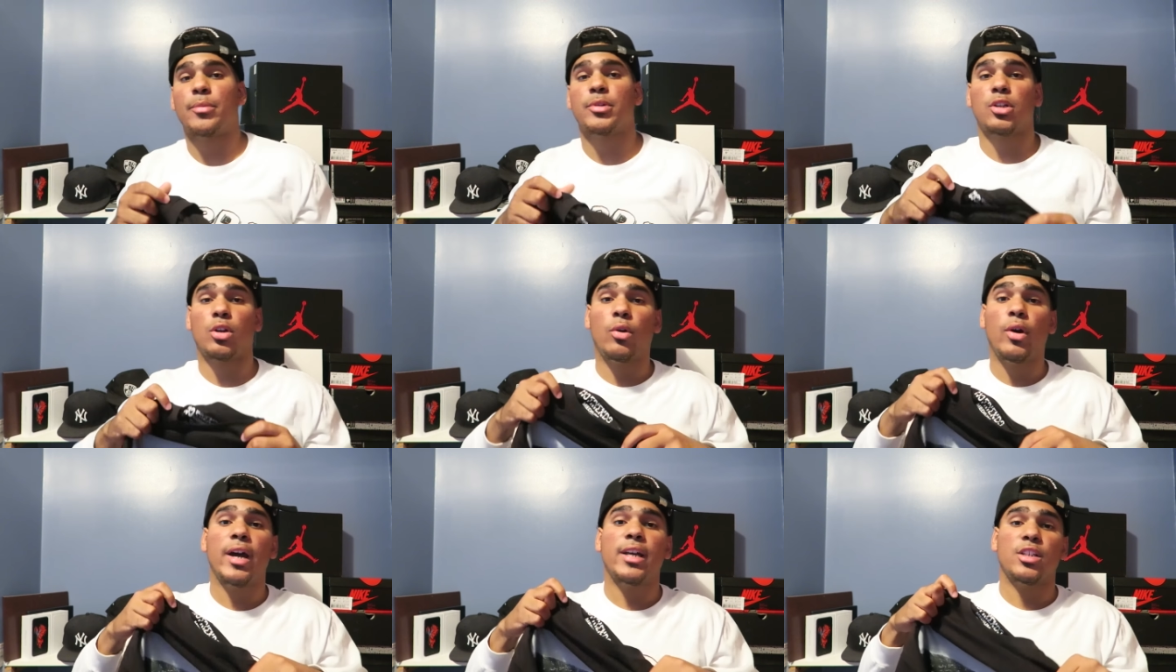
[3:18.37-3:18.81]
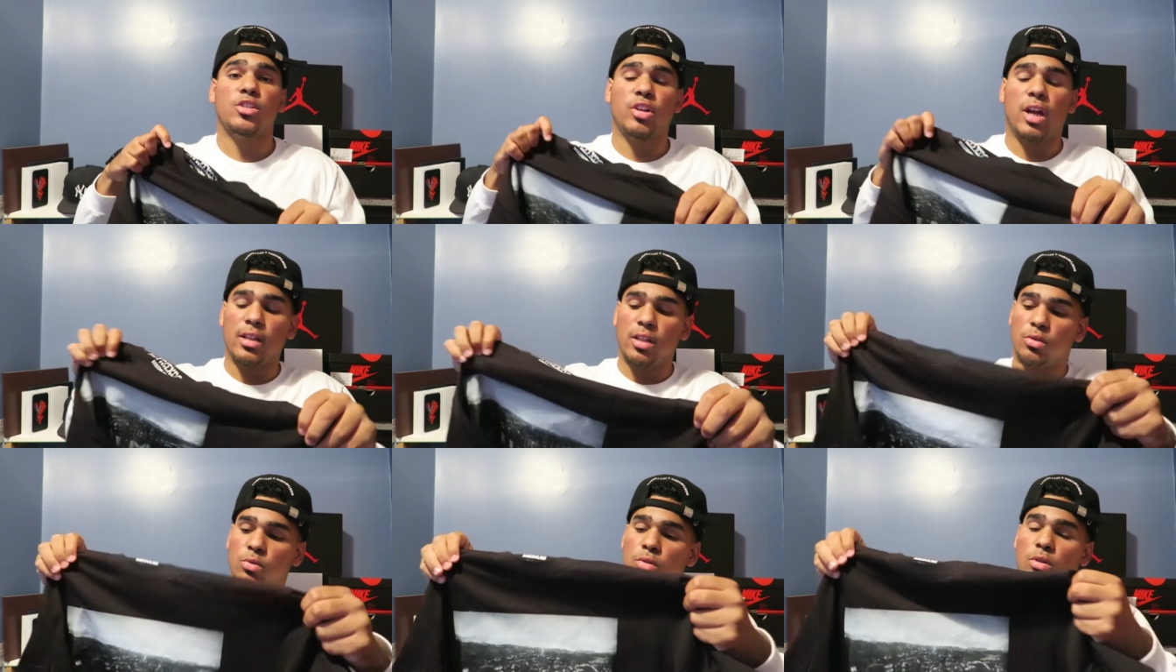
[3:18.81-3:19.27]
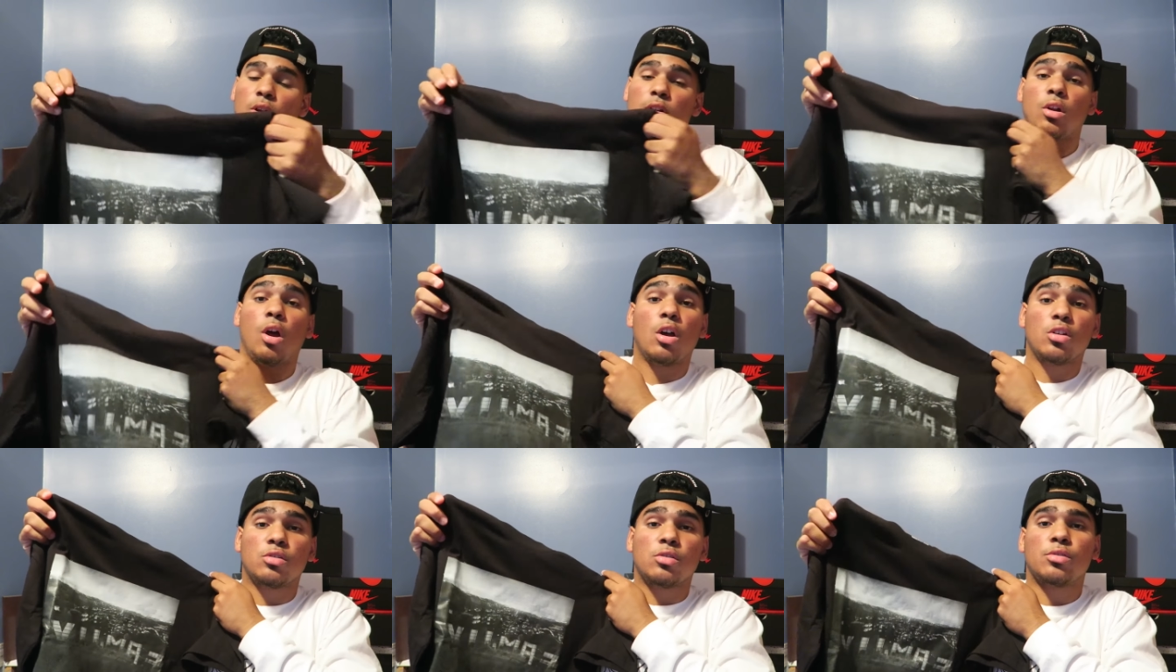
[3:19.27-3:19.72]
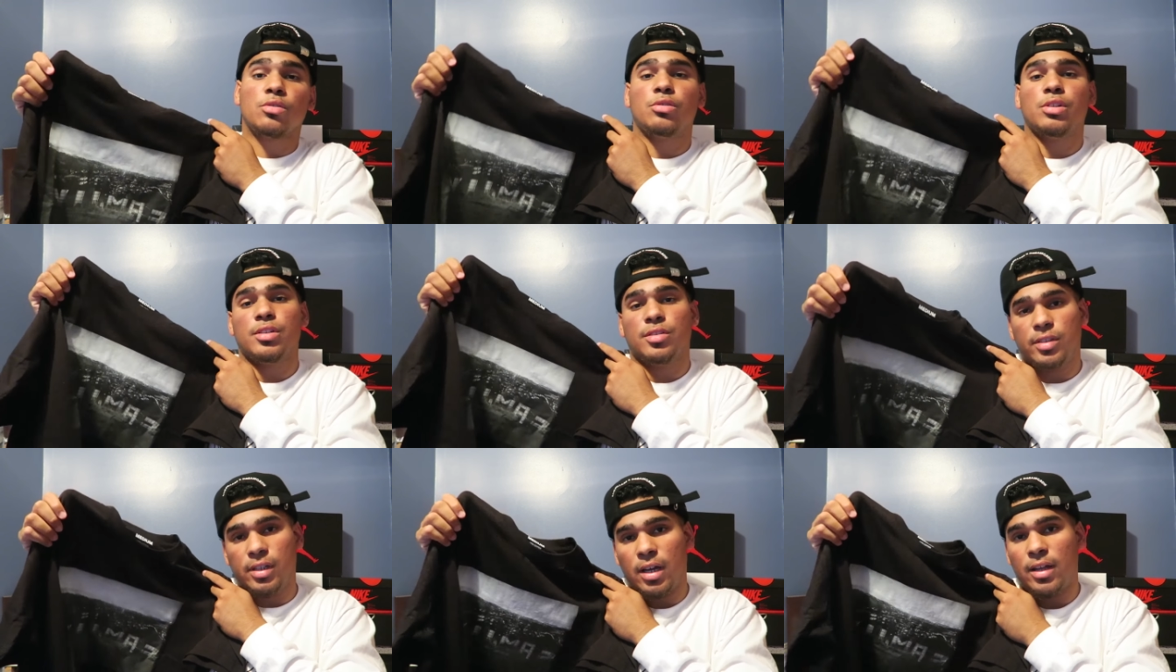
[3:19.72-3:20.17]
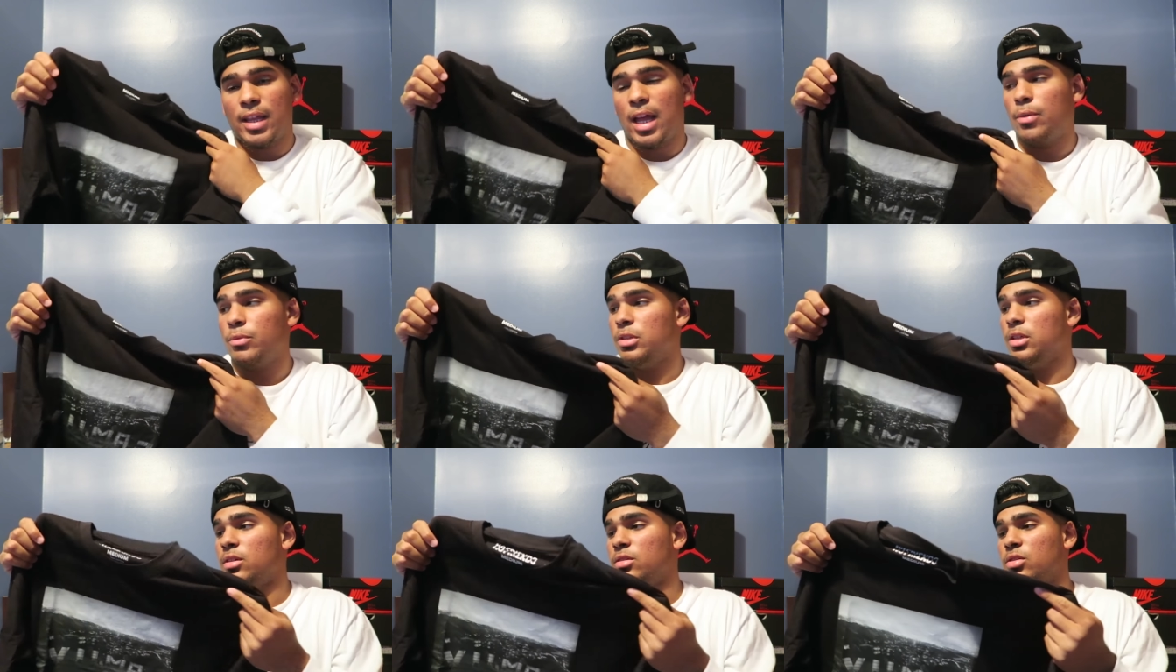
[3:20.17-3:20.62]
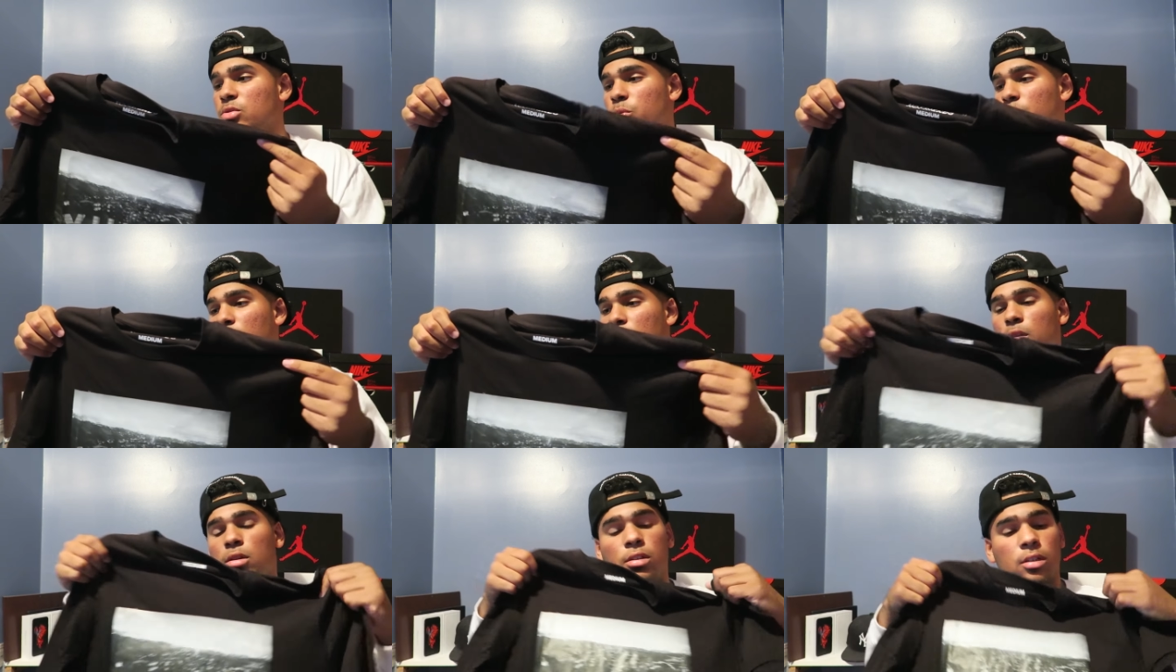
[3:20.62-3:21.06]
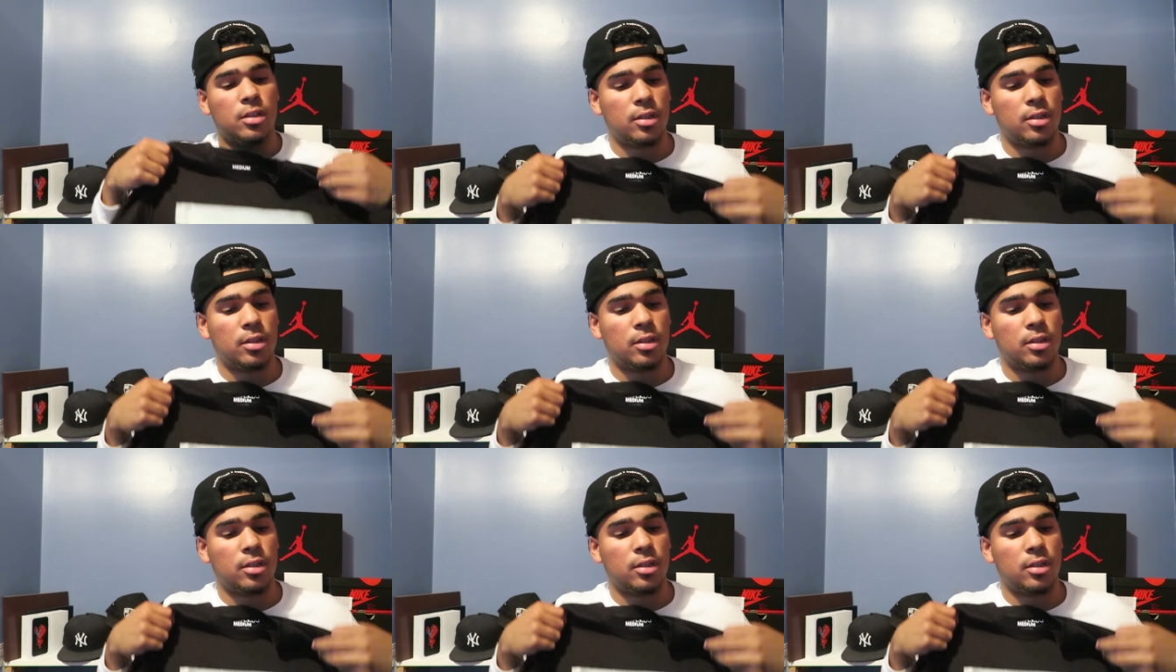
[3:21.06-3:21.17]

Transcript: I'm gonna go ahead and try this one on also so you can see how that one looks as well.